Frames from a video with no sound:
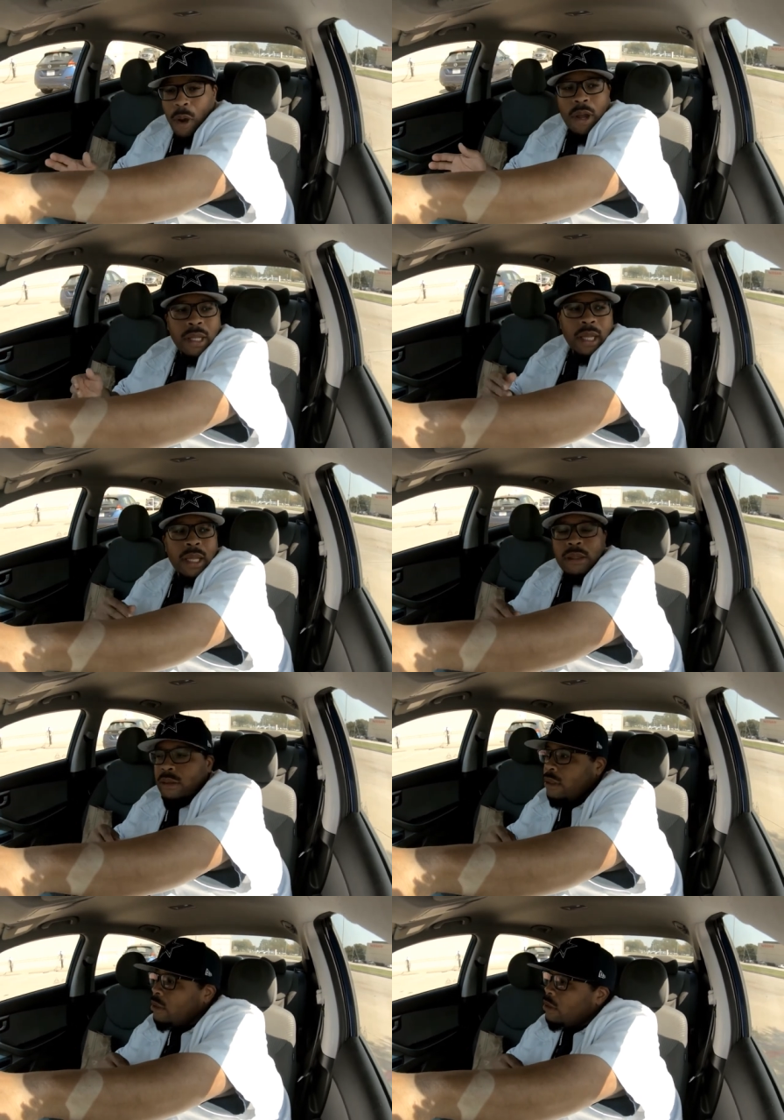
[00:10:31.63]
parking lot.
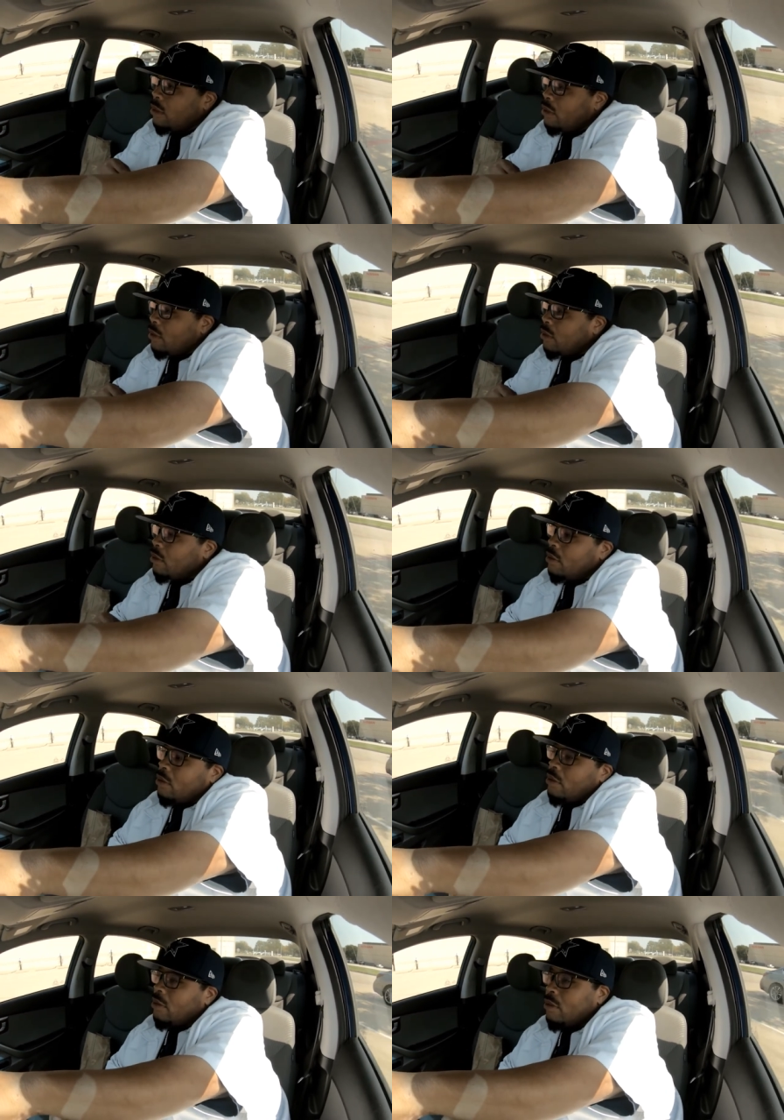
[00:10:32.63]
I
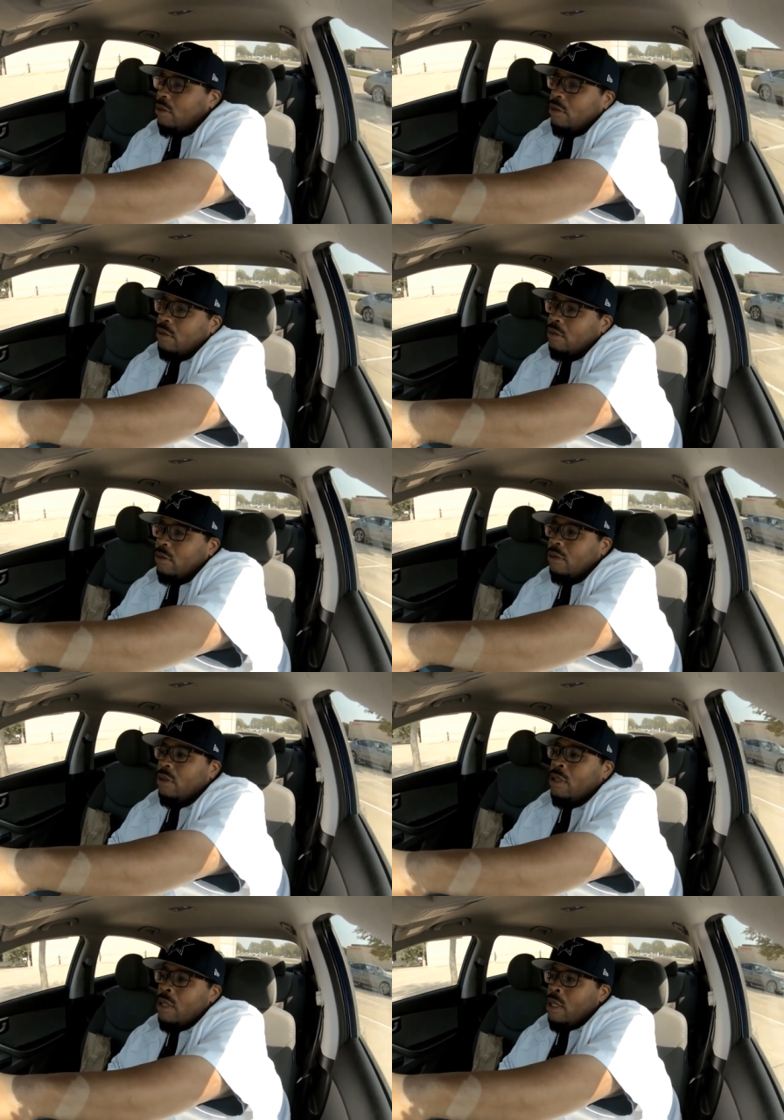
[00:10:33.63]
need a meal.
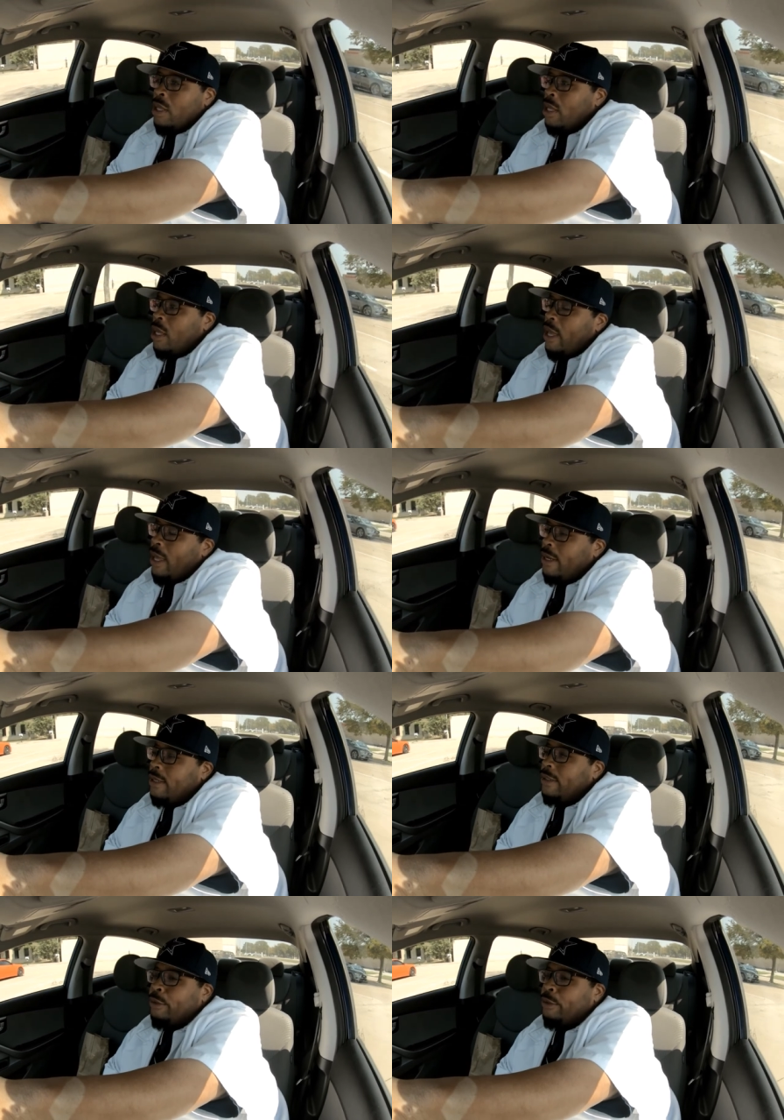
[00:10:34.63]
And